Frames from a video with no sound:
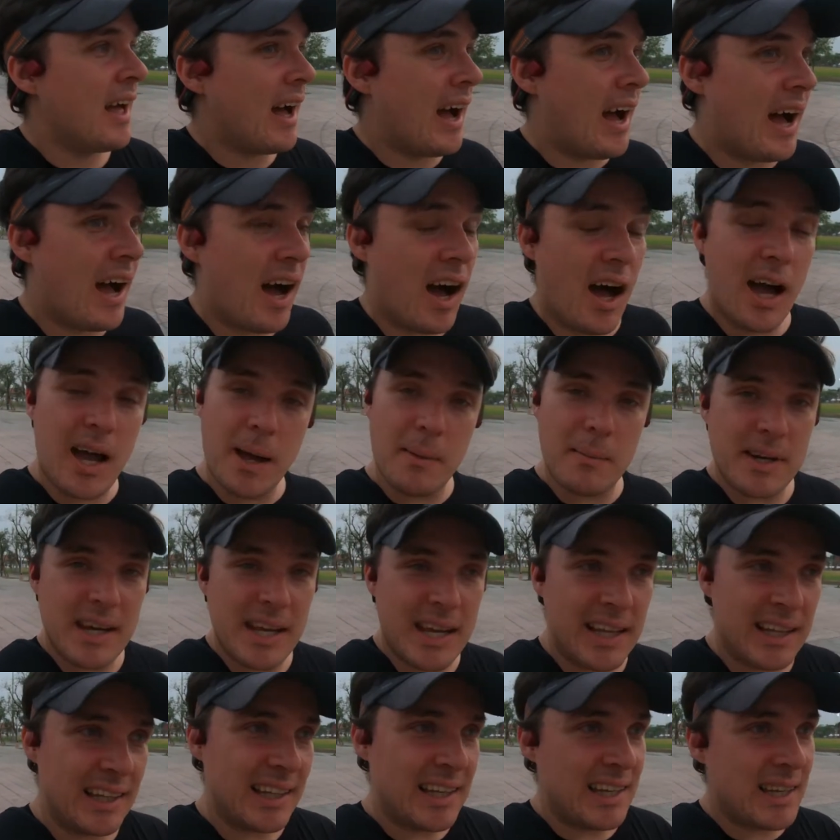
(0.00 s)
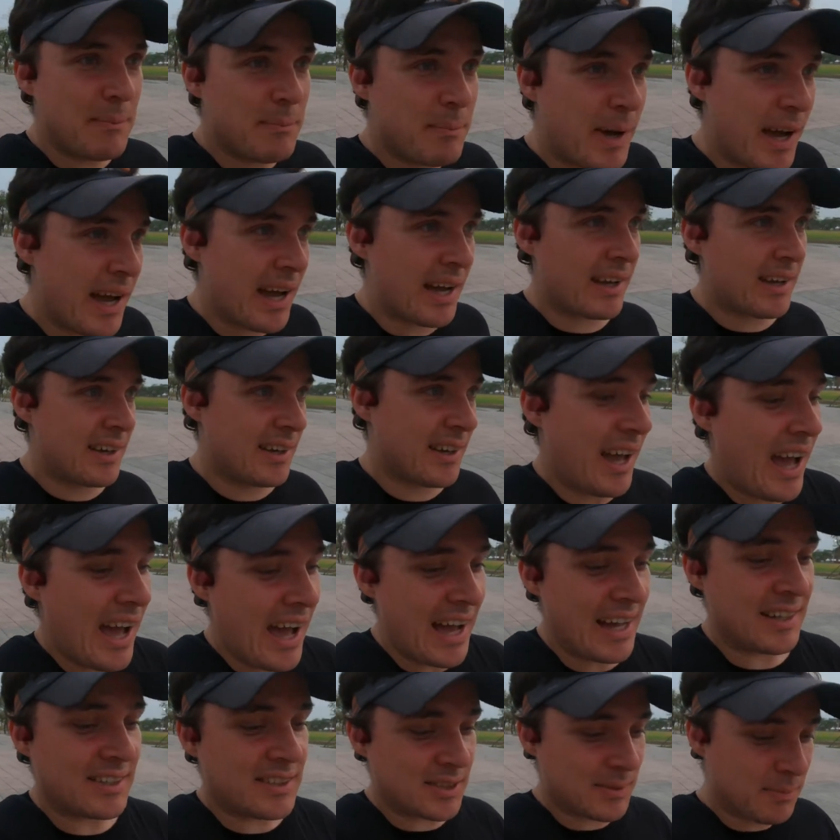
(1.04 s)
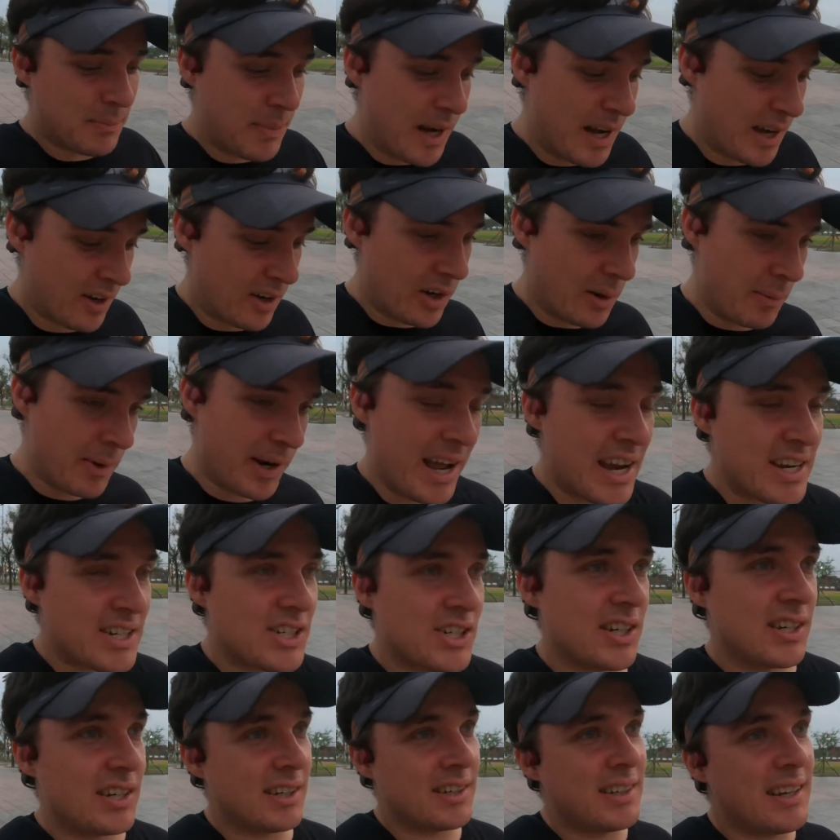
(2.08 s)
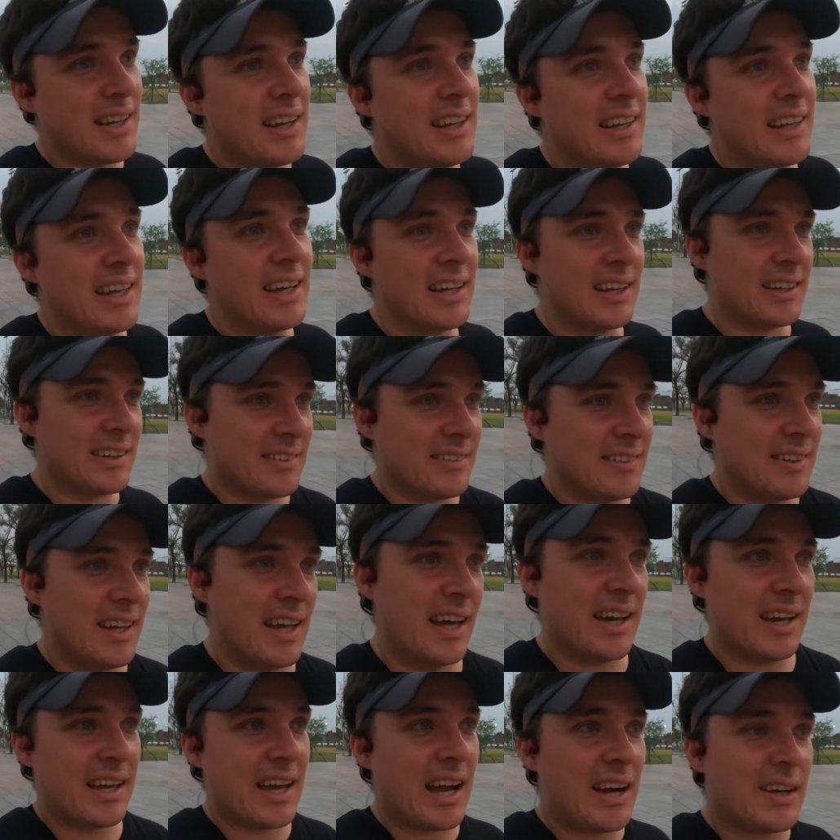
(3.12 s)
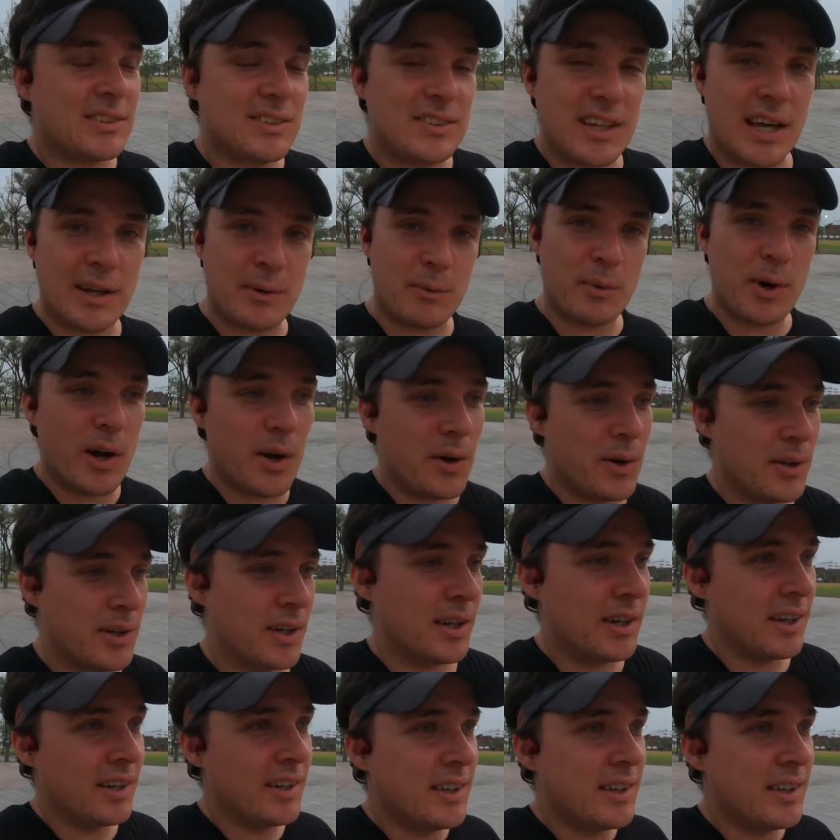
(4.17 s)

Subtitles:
I am nearly back at my accommodation, nearly near Khao San Road.